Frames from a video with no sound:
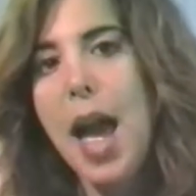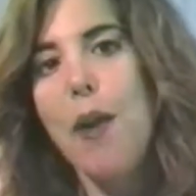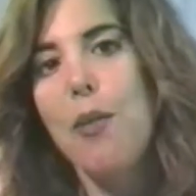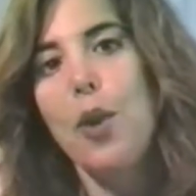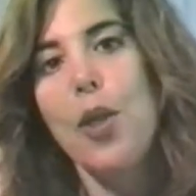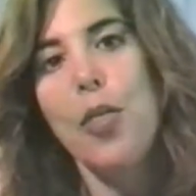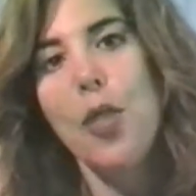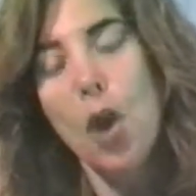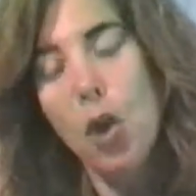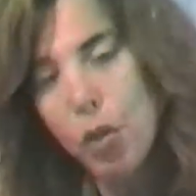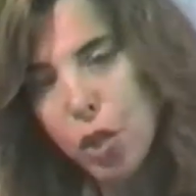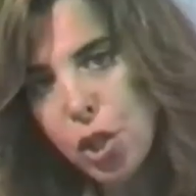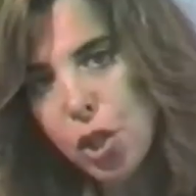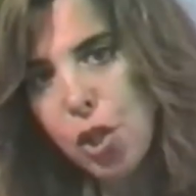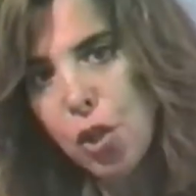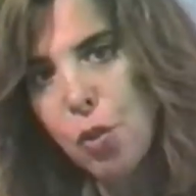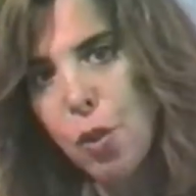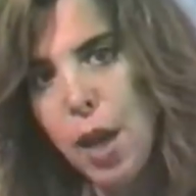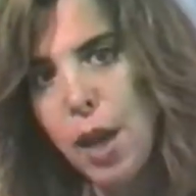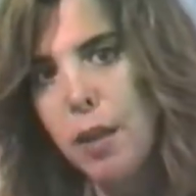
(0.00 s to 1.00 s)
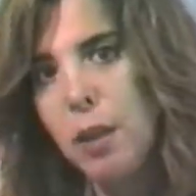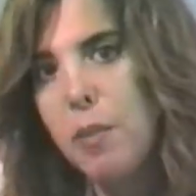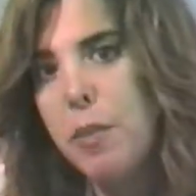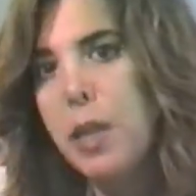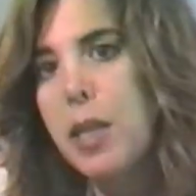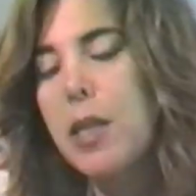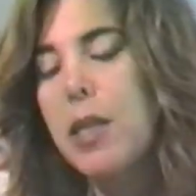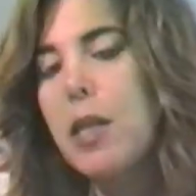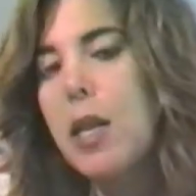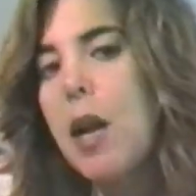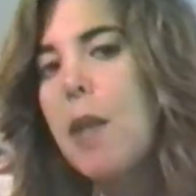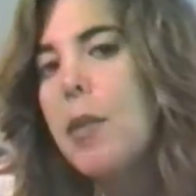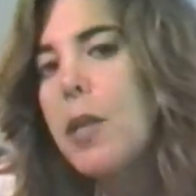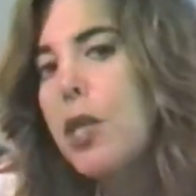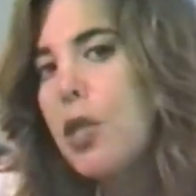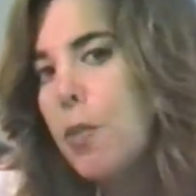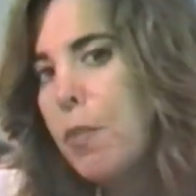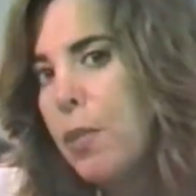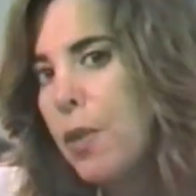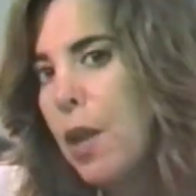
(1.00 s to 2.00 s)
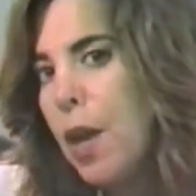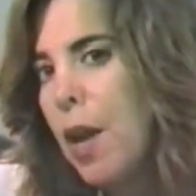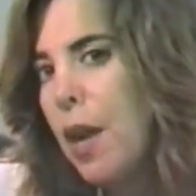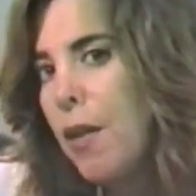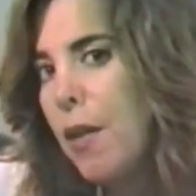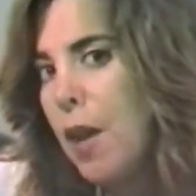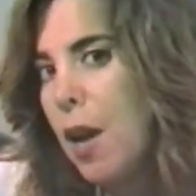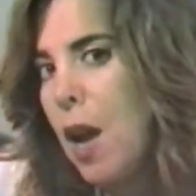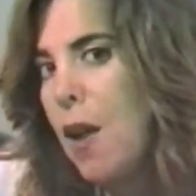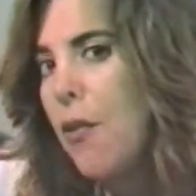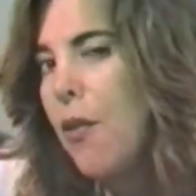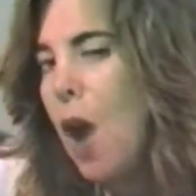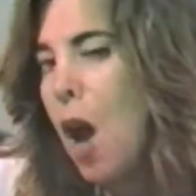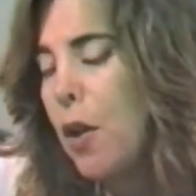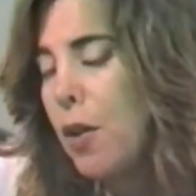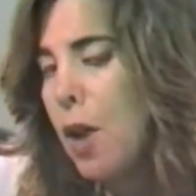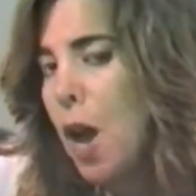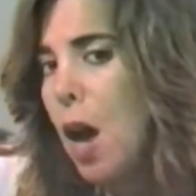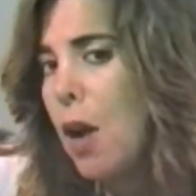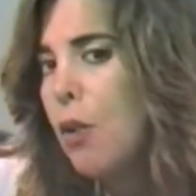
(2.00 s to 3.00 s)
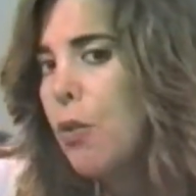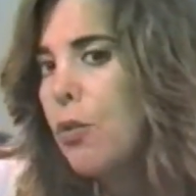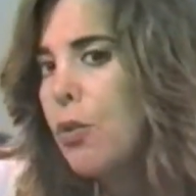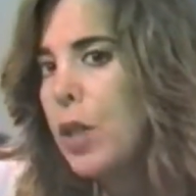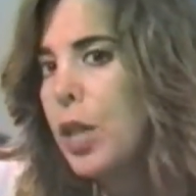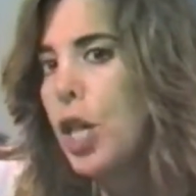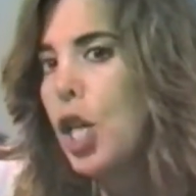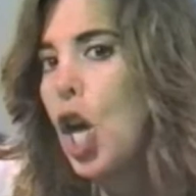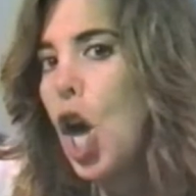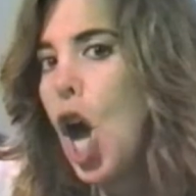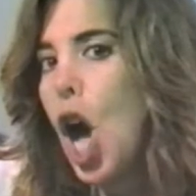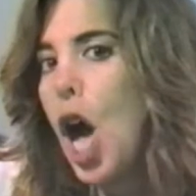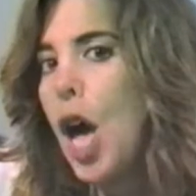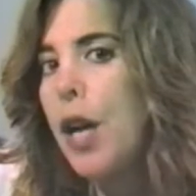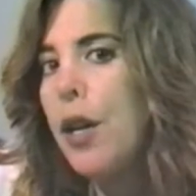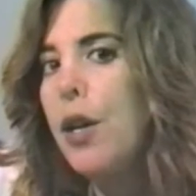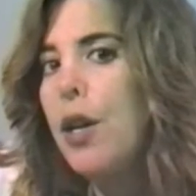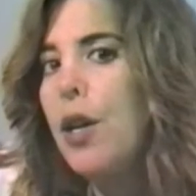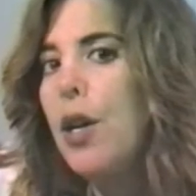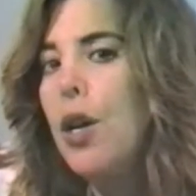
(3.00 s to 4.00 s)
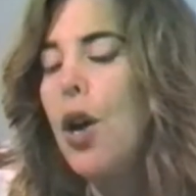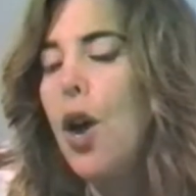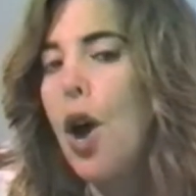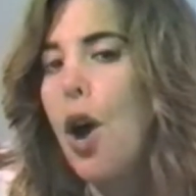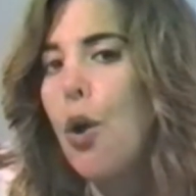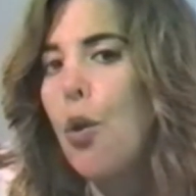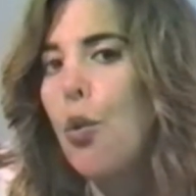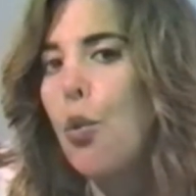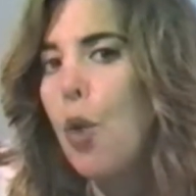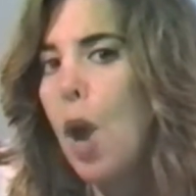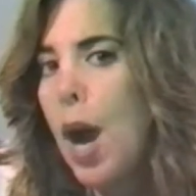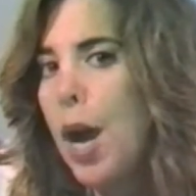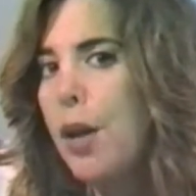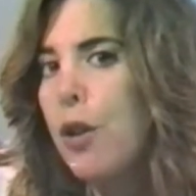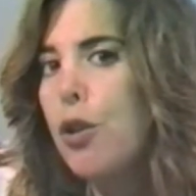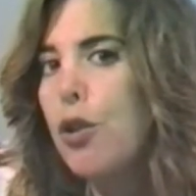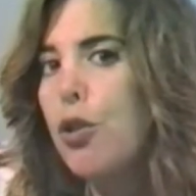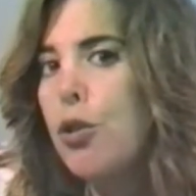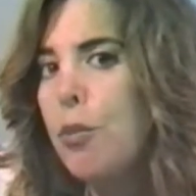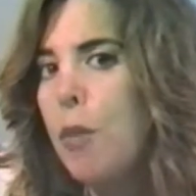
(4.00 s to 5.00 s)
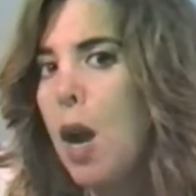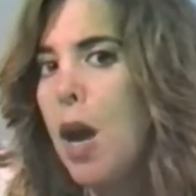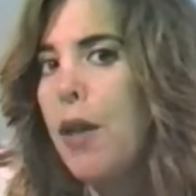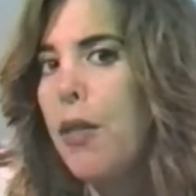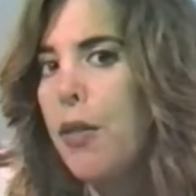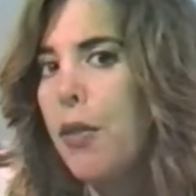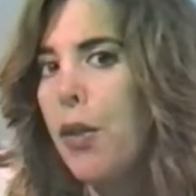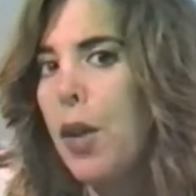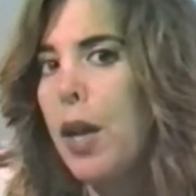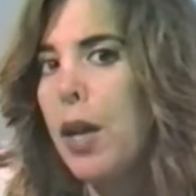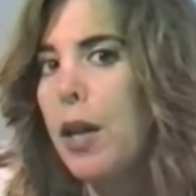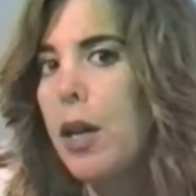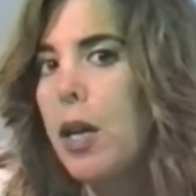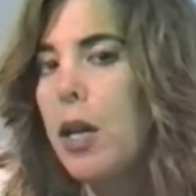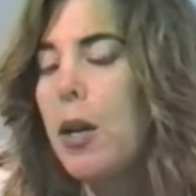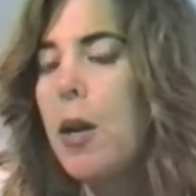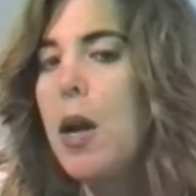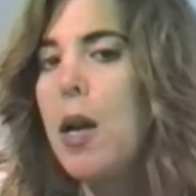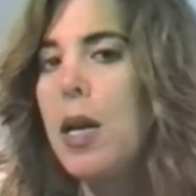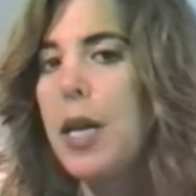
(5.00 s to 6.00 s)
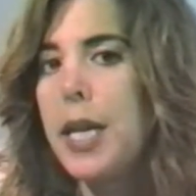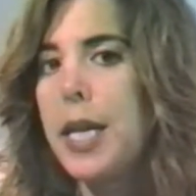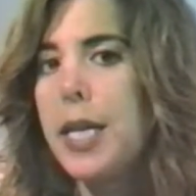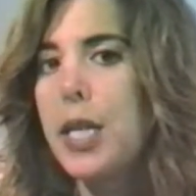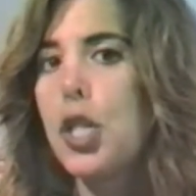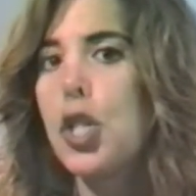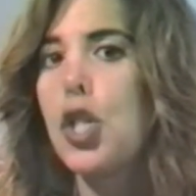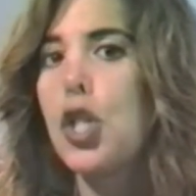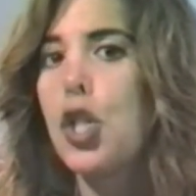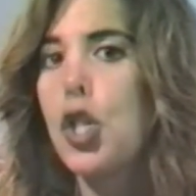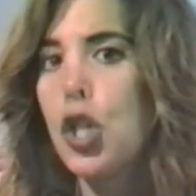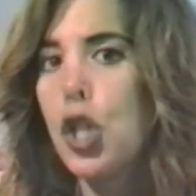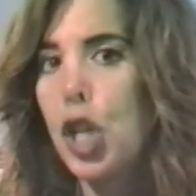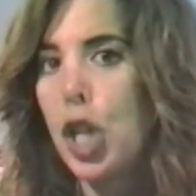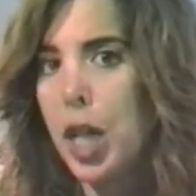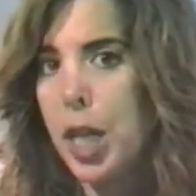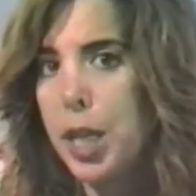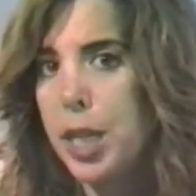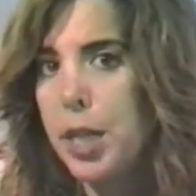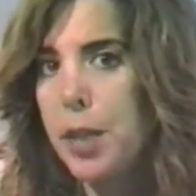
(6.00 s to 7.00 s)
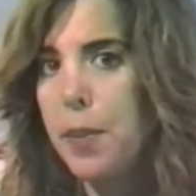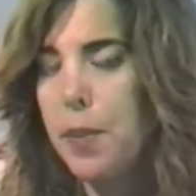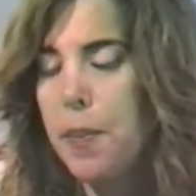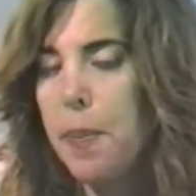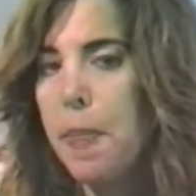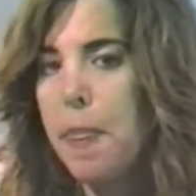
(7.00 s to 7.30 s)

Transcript: And when those two elements come into play, that I've not only got a writer whom I think is good,